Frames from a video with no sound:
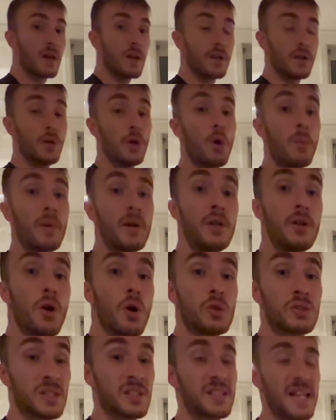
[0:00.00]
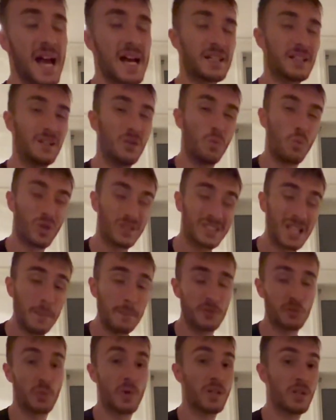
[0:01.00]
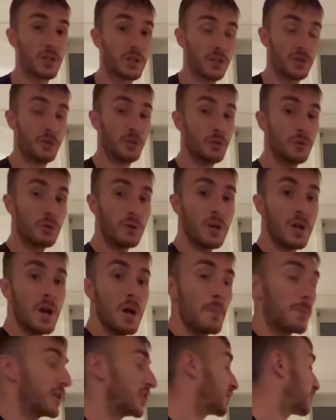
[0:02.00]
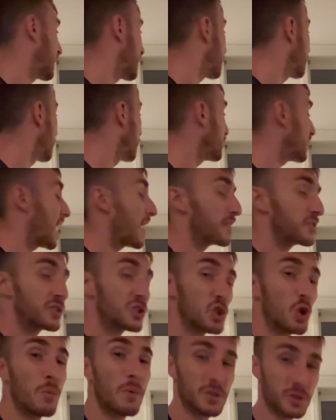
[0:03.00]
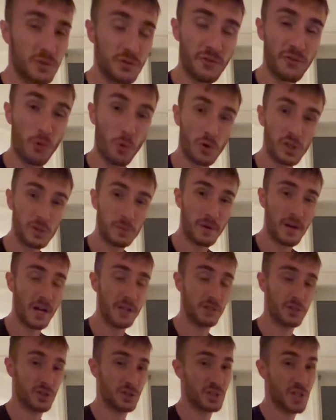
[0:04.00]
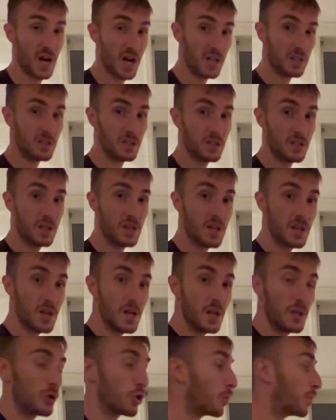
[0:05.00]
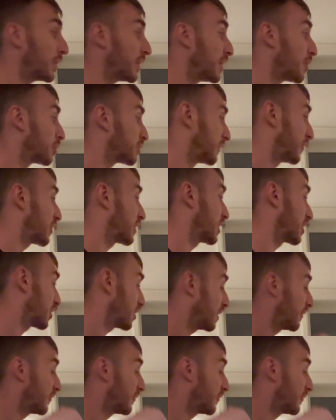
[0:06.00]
Nobody knows exactly what type of swing you're going to do, but especially when you have so much force behind your shot, nobody knows if